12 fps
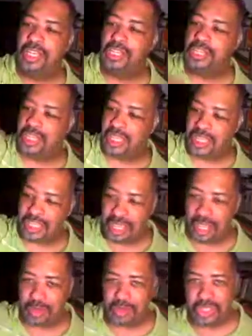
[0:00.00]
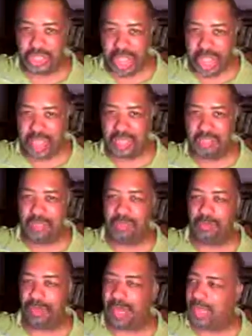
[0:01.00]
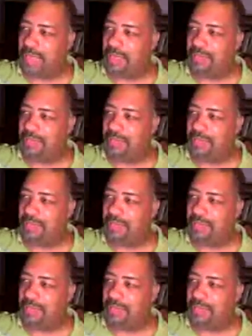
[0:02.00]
She's outside of the reign